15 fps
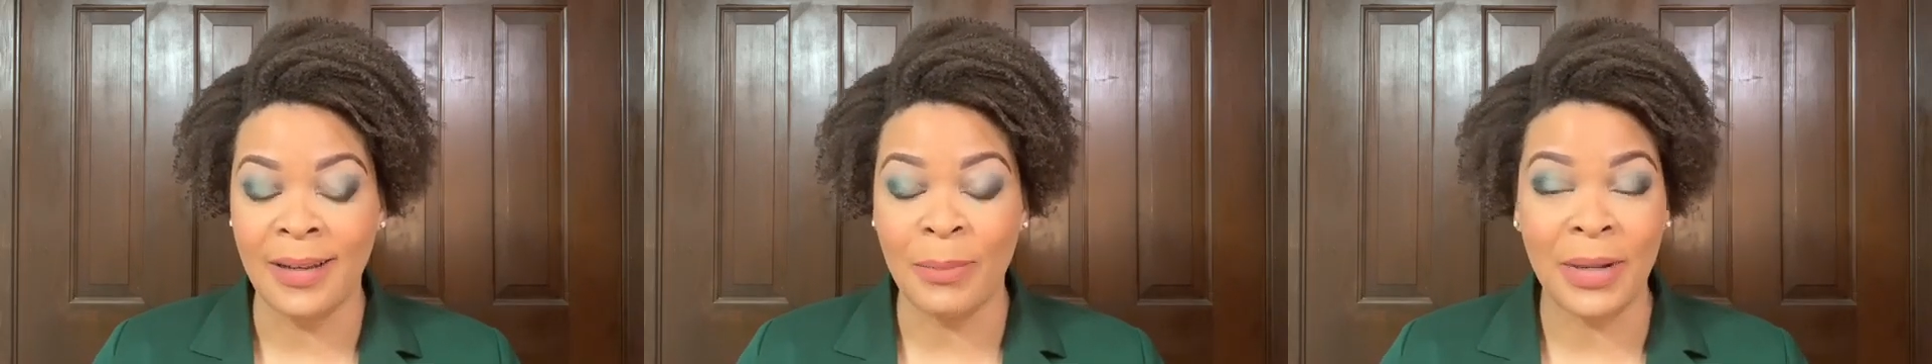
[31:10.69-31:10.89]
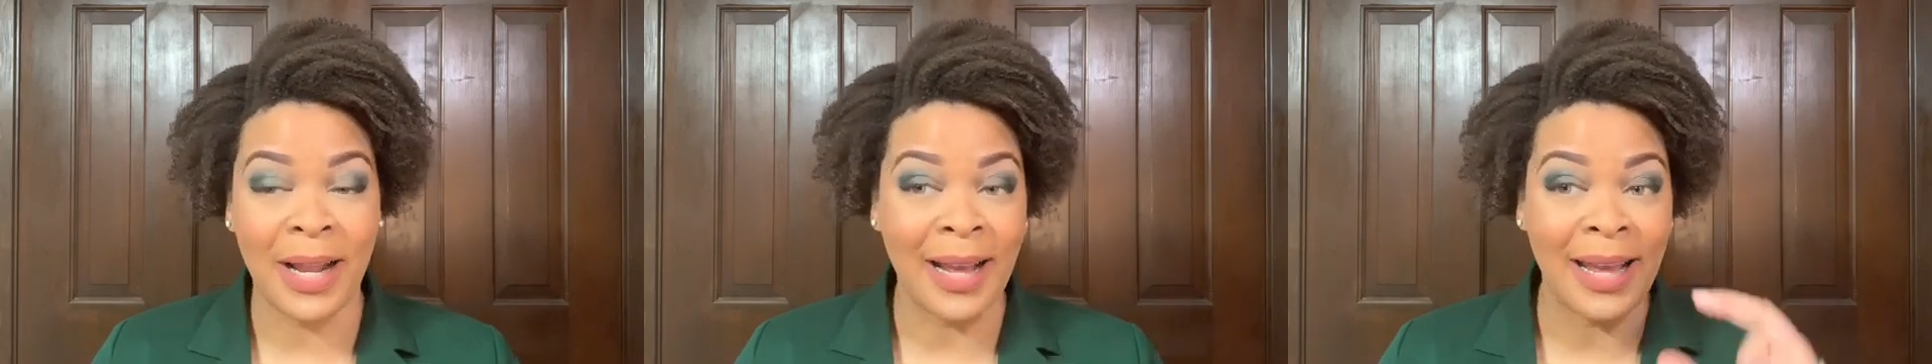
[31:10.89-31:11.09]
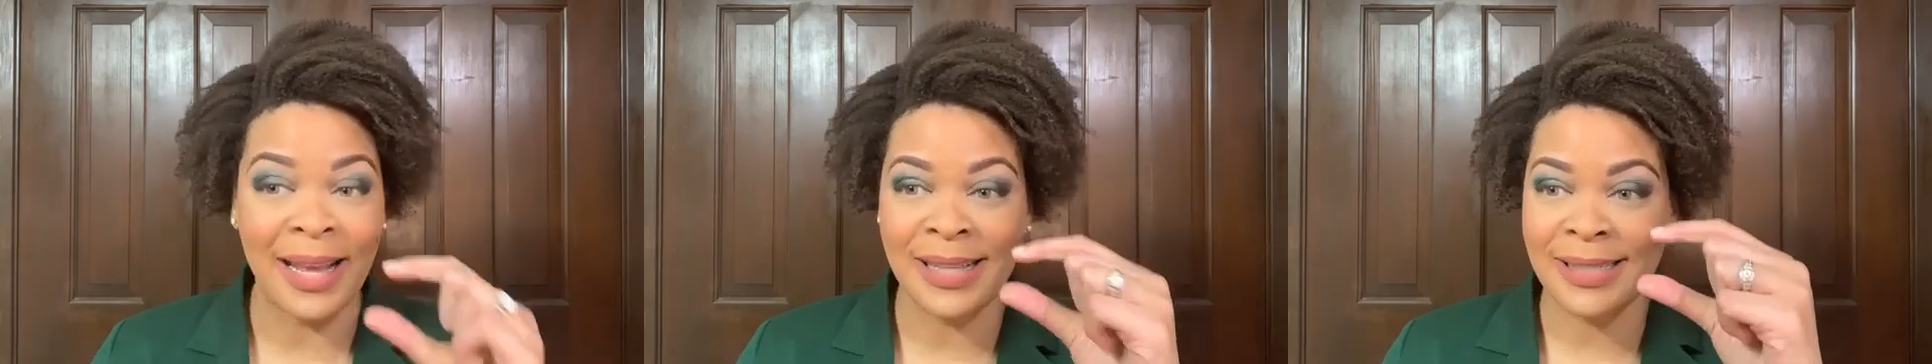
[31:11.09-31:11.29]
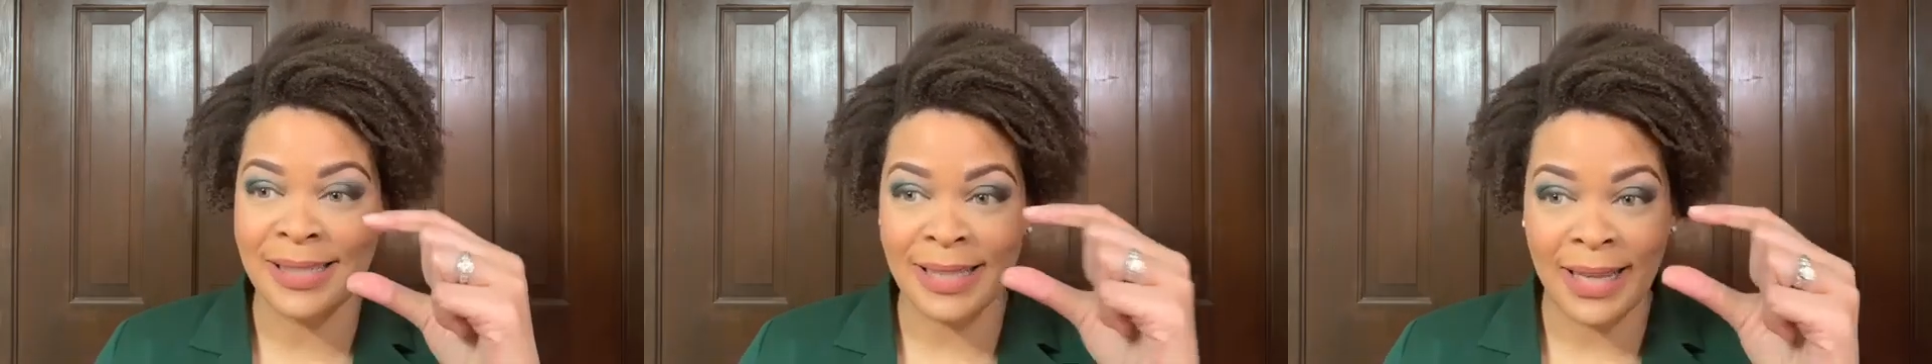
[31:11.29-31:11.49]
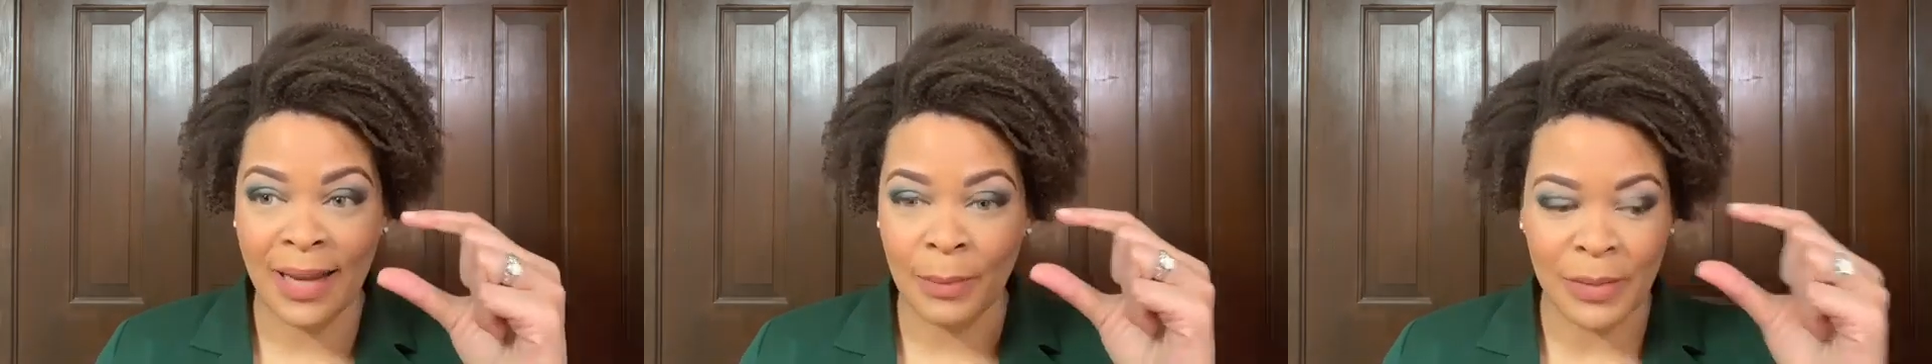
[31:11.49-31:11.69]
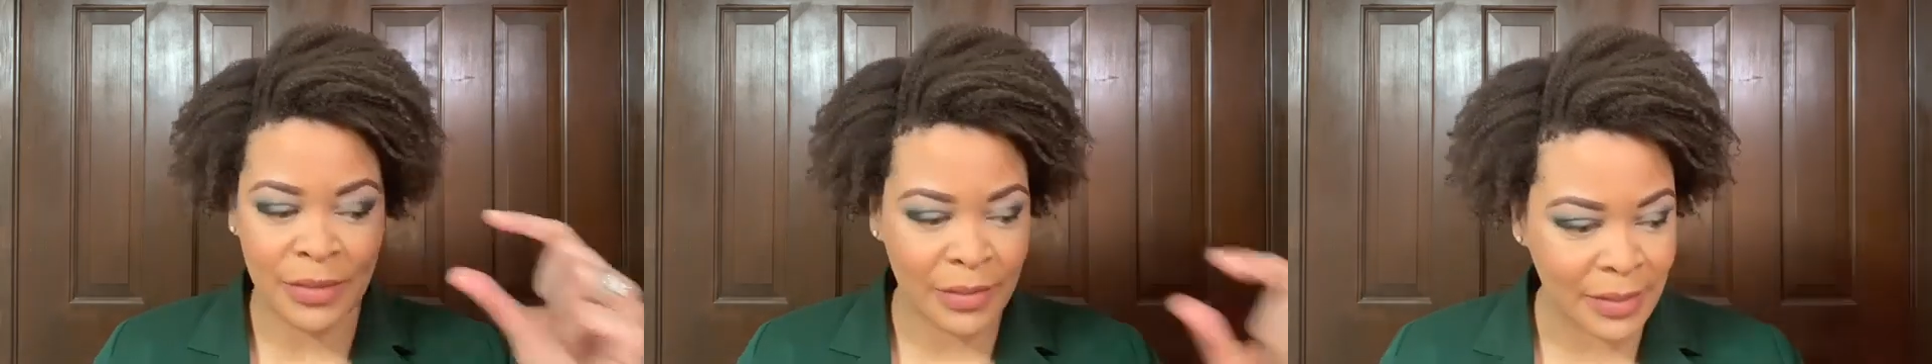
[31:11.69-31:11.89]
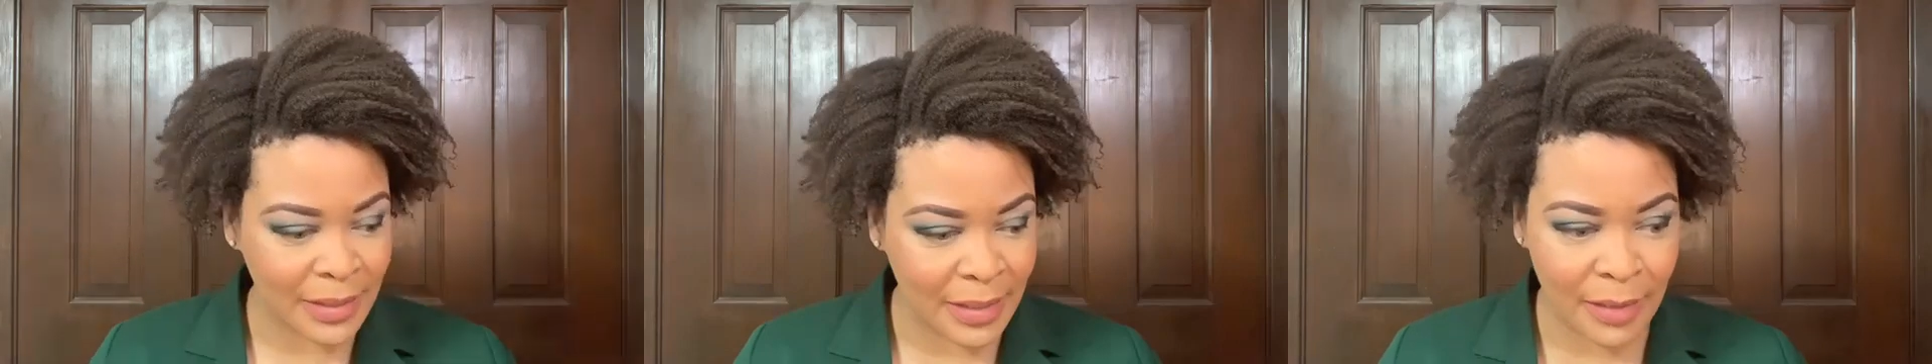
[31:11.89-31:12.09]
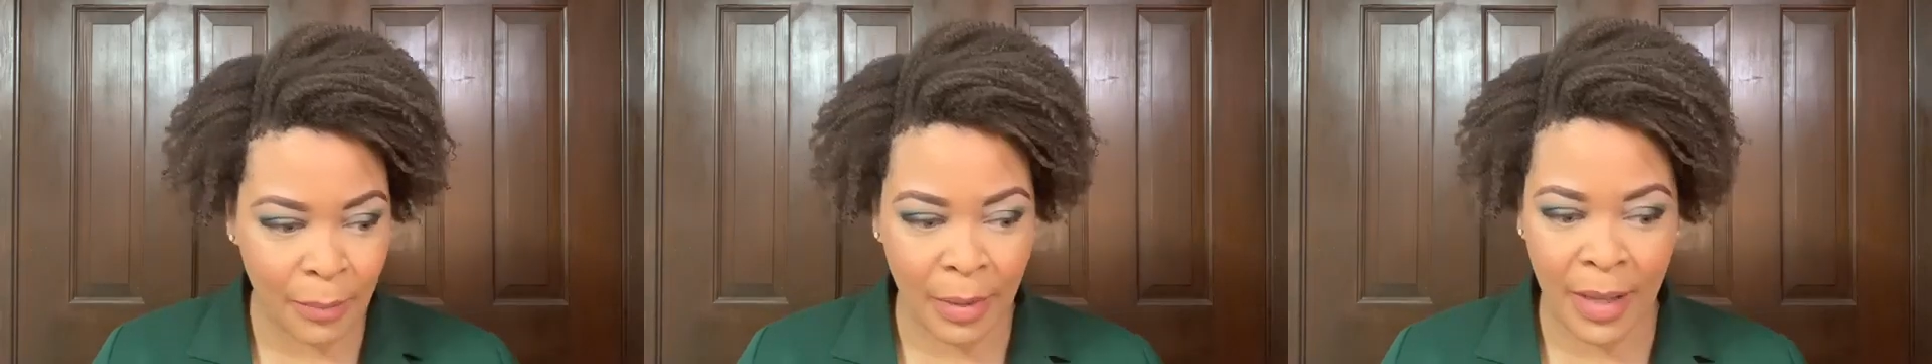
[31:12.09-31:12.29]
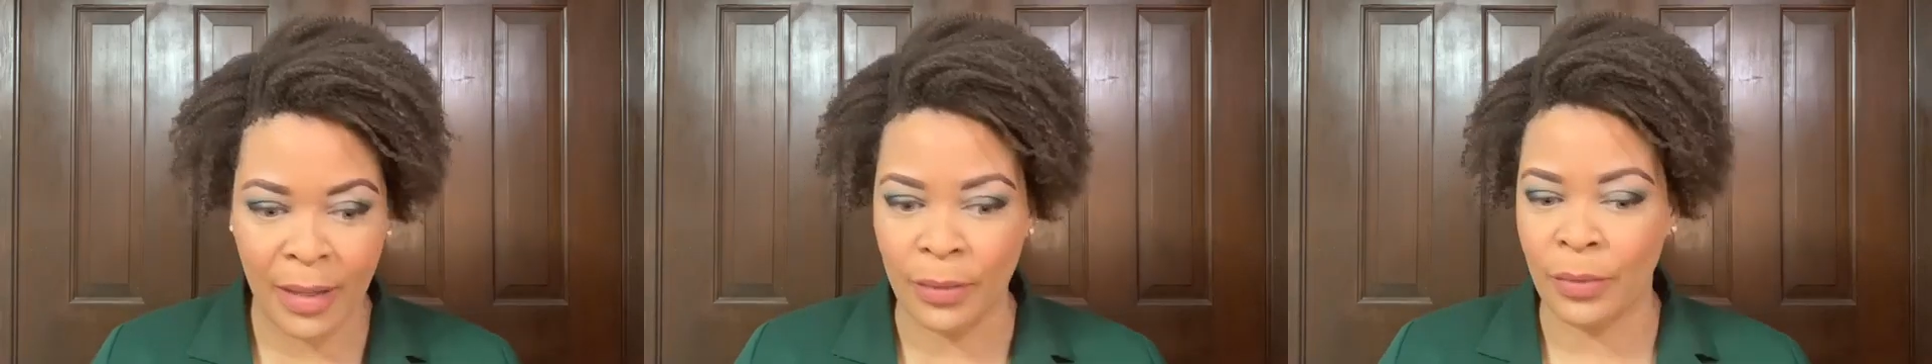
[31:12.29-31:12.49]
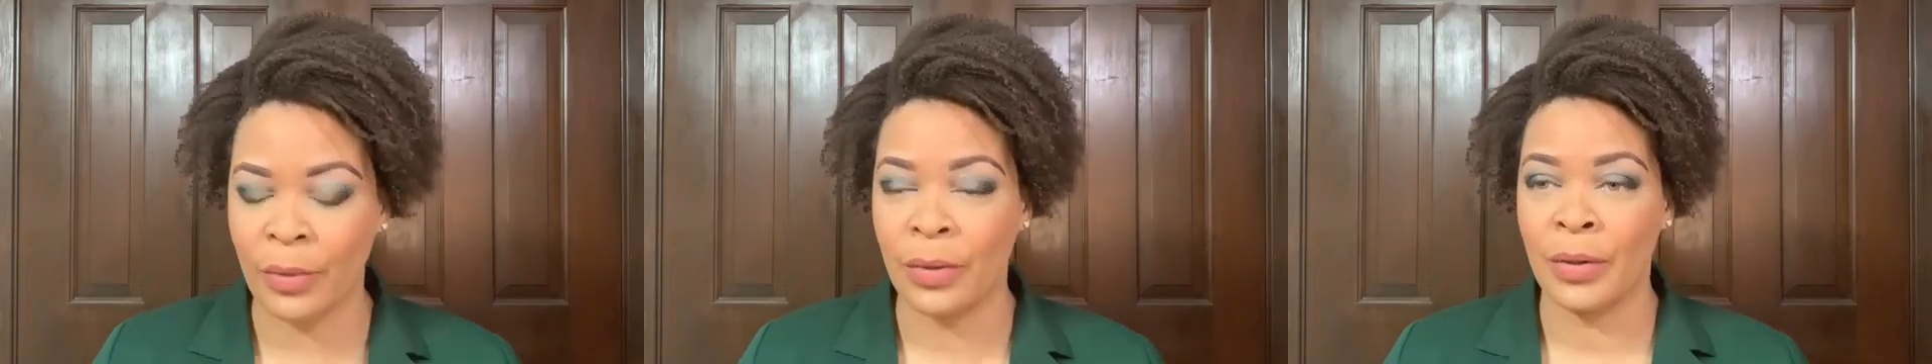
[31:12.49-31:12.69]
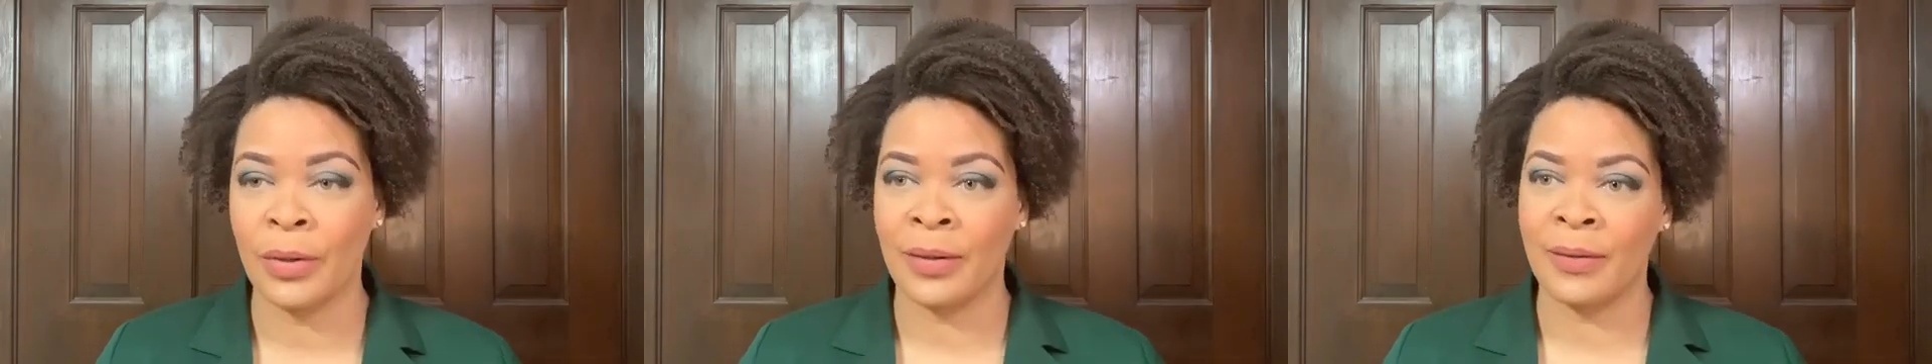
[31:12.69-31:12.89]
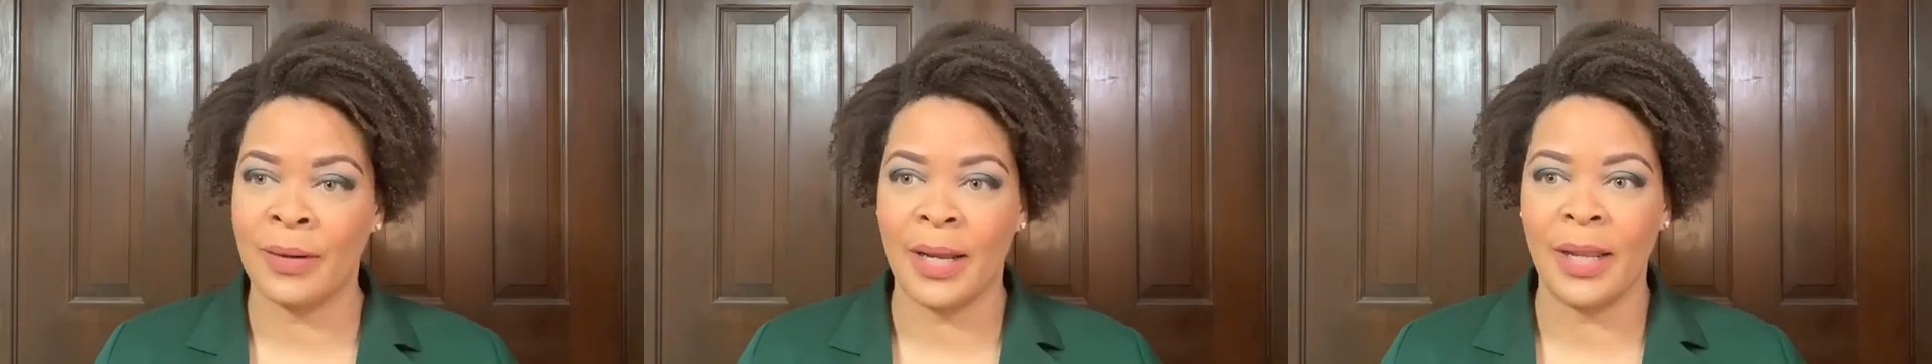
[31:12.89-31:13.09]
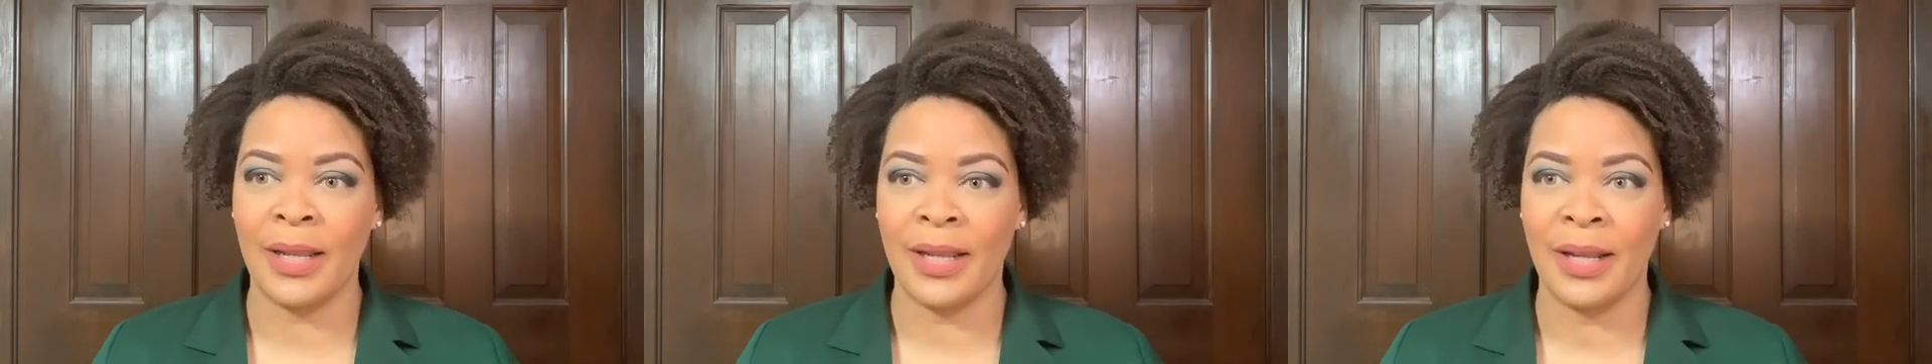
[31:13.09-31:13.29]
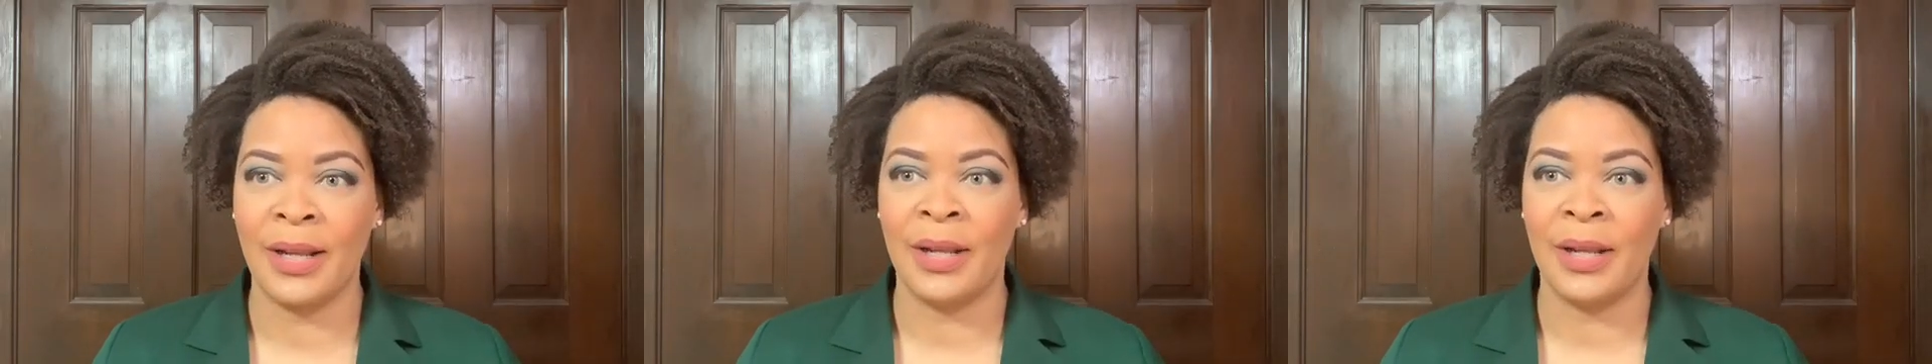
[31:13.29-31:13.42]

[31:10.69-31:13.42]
but I can't see how much is in the bottle, right?